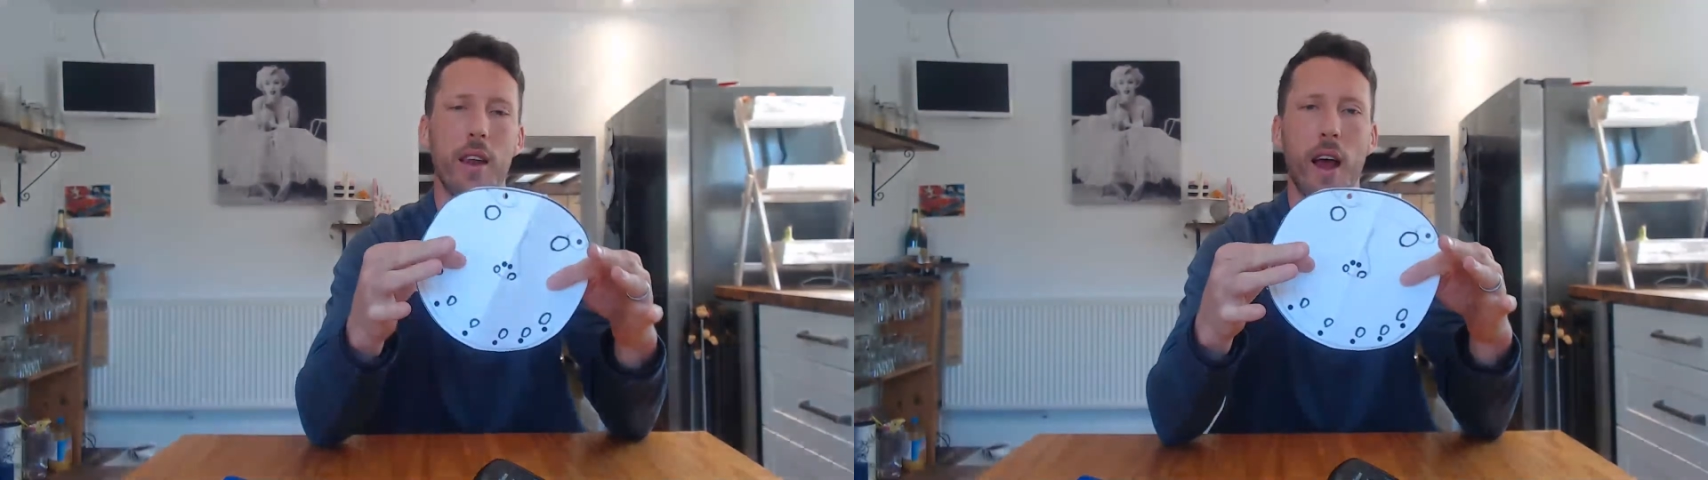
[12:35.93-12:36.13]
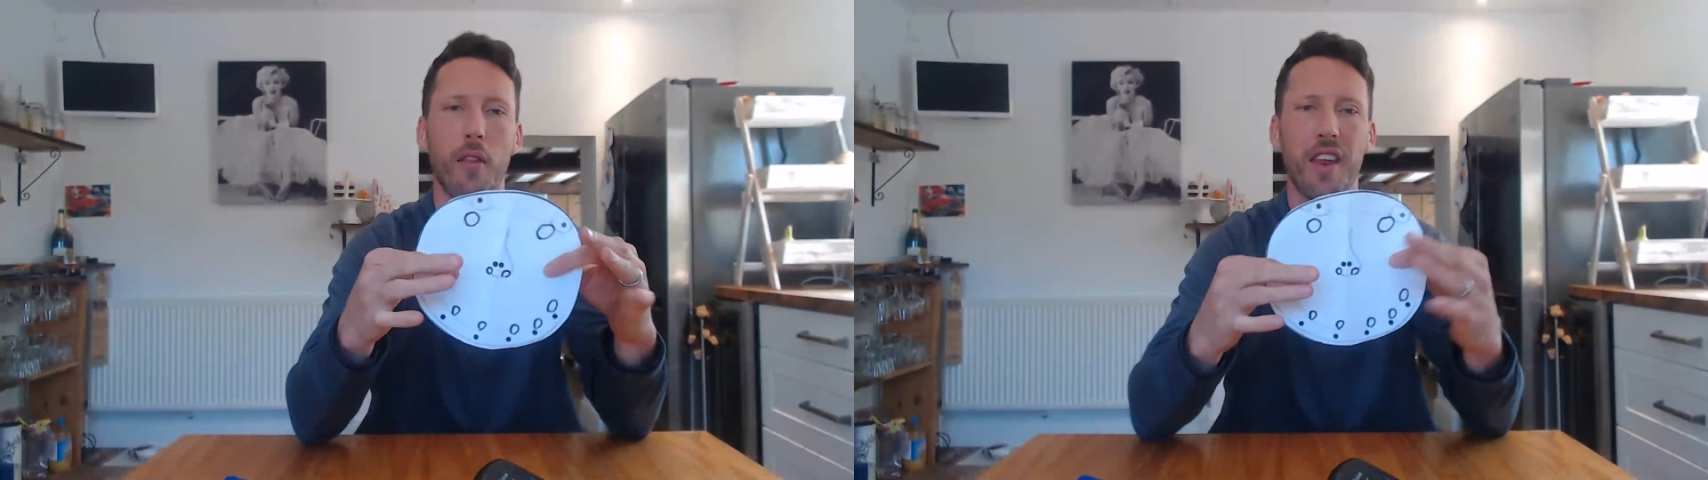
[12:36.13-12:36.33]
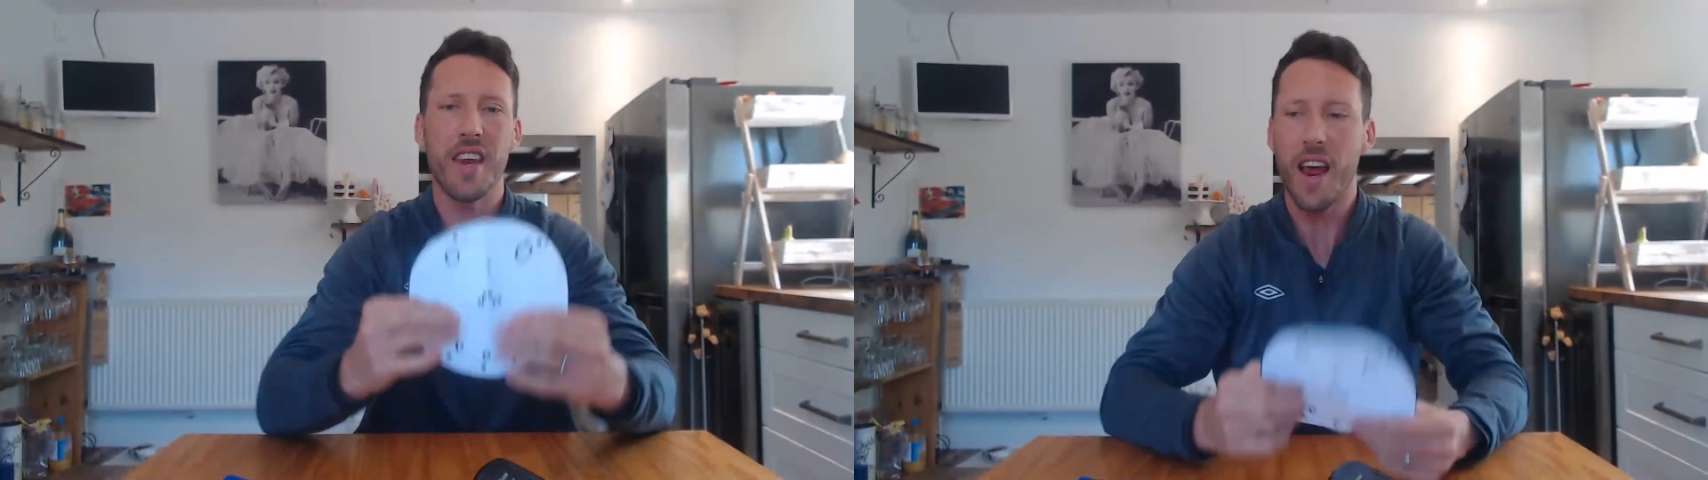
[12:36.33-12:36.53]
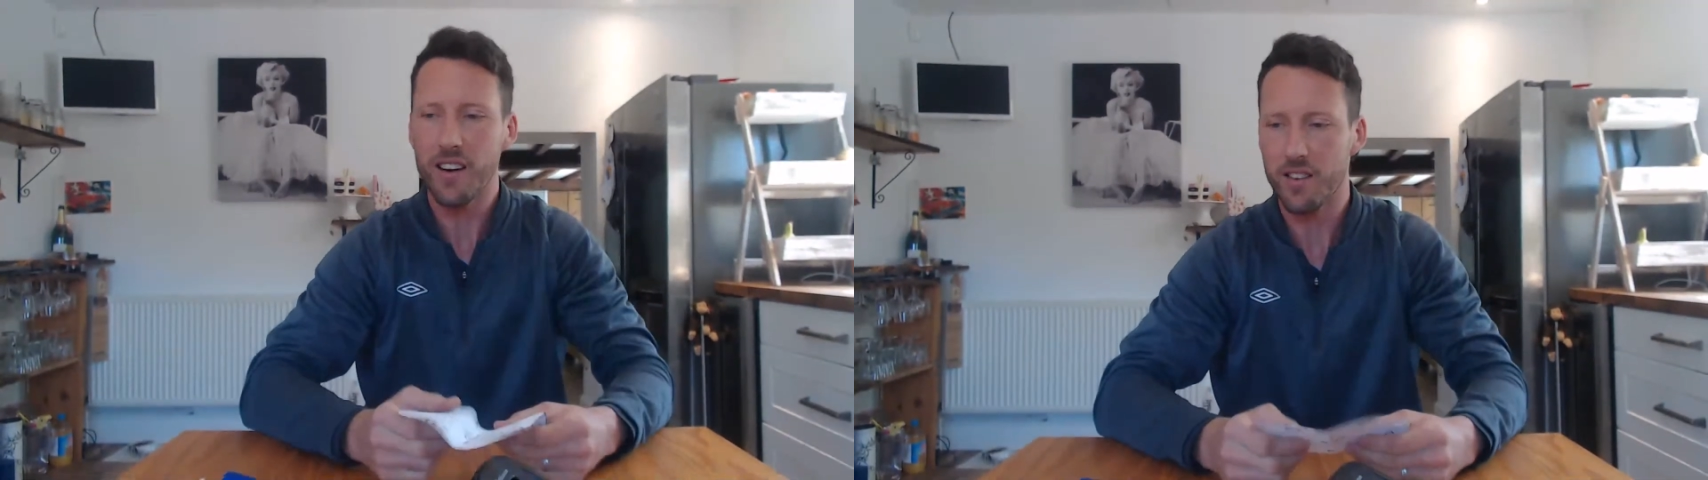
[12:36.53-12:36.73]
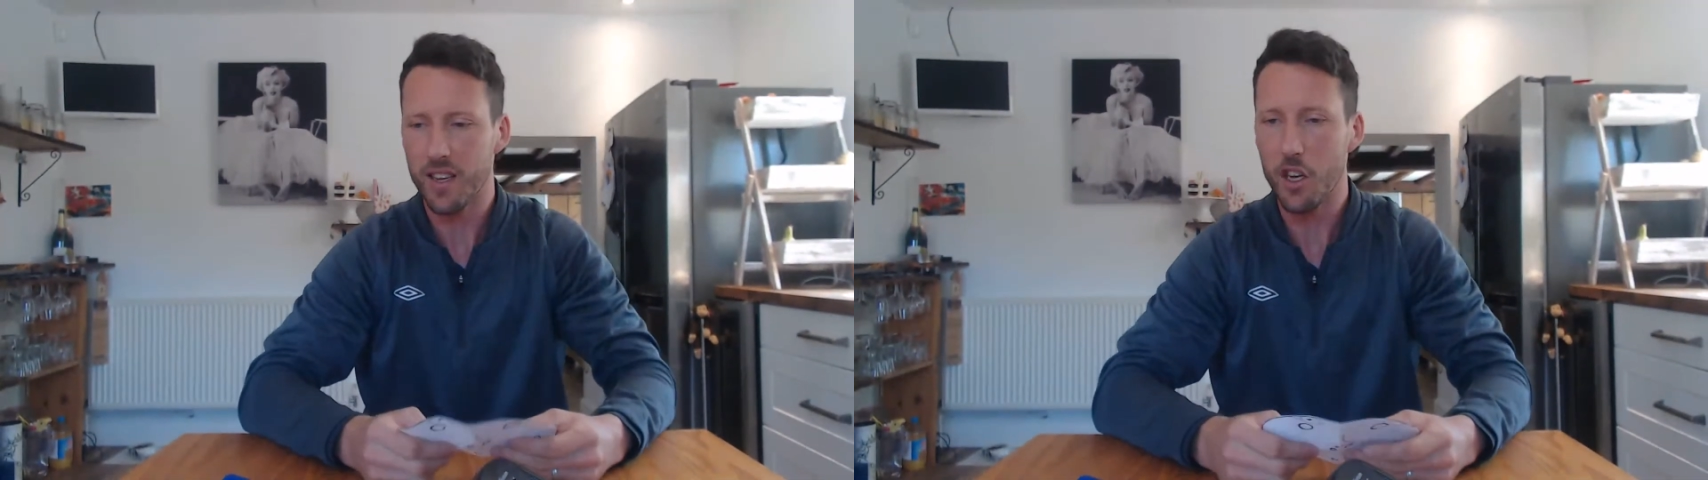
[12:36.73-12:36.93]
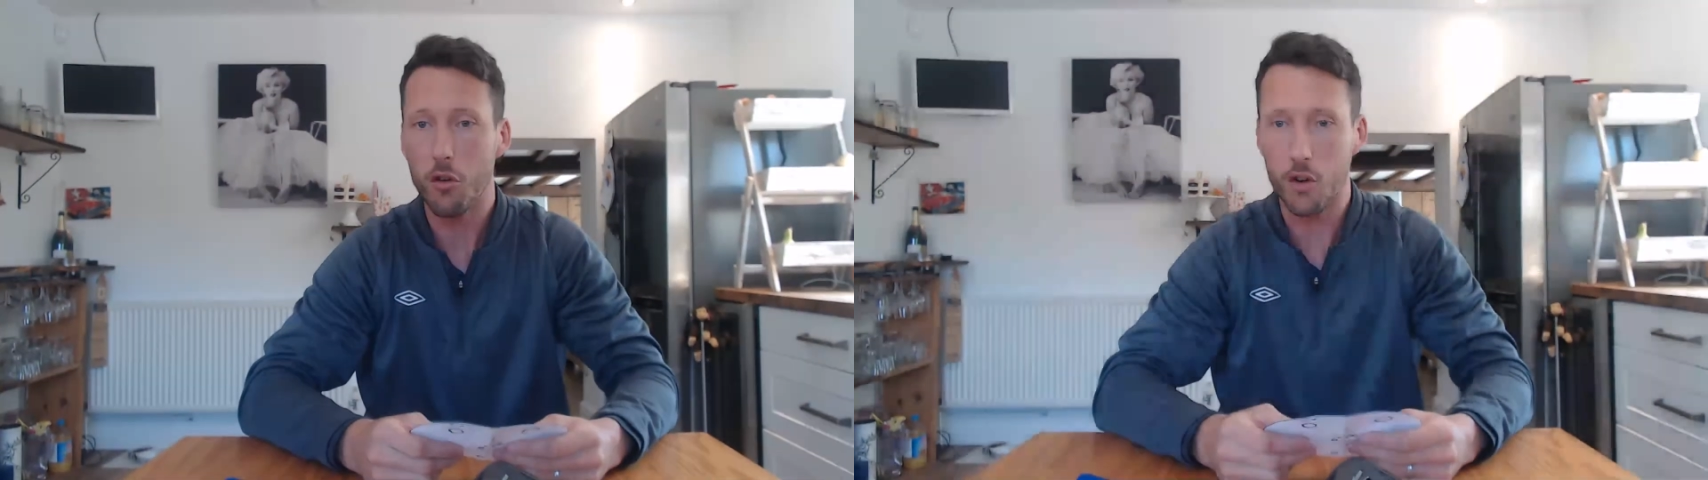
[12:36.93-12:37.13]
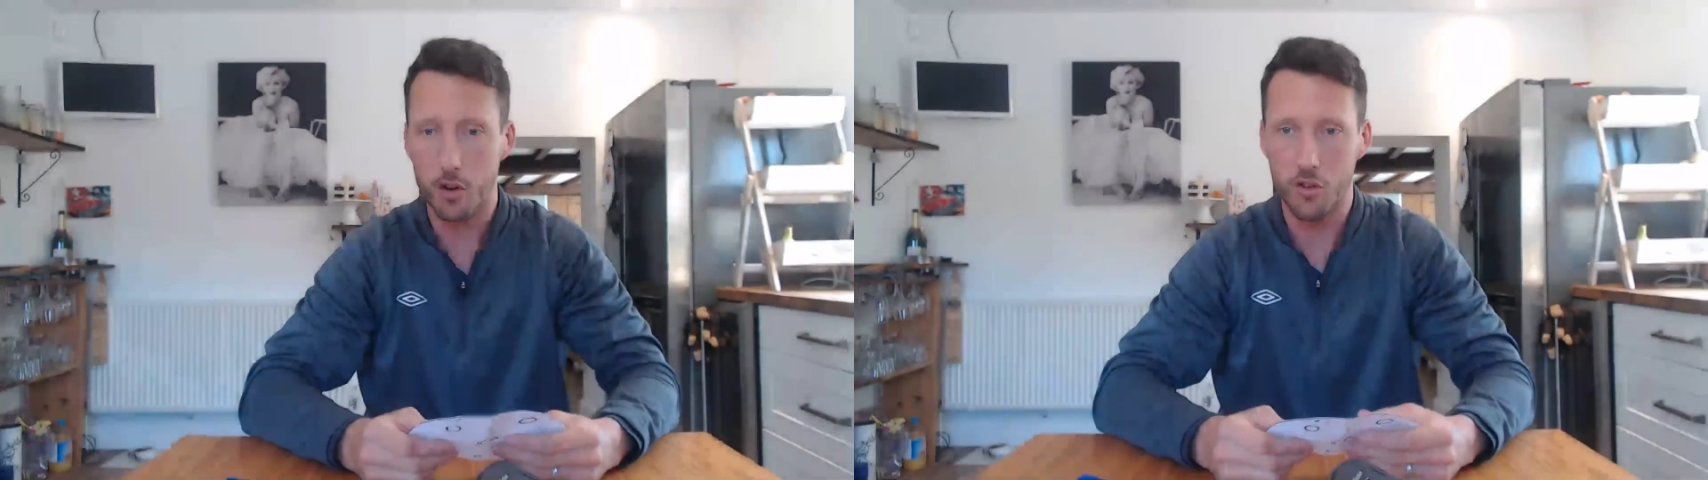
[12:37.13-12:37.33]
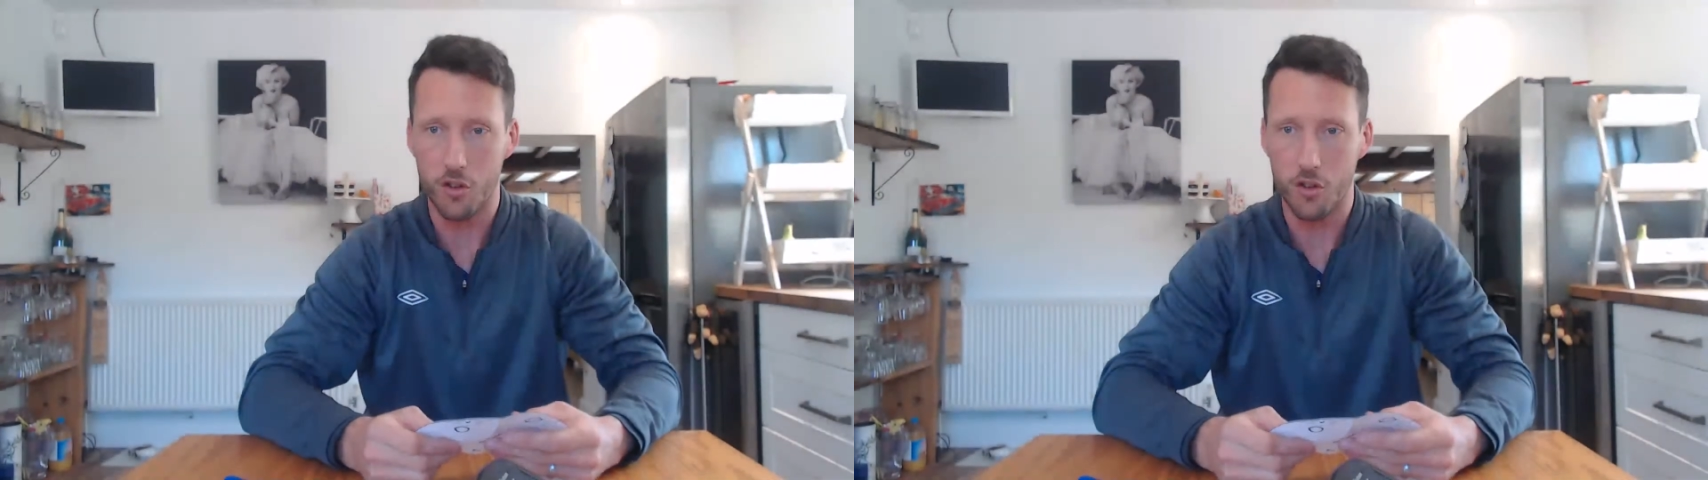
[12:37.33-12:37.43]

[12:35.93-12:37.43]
Now, the next thing you could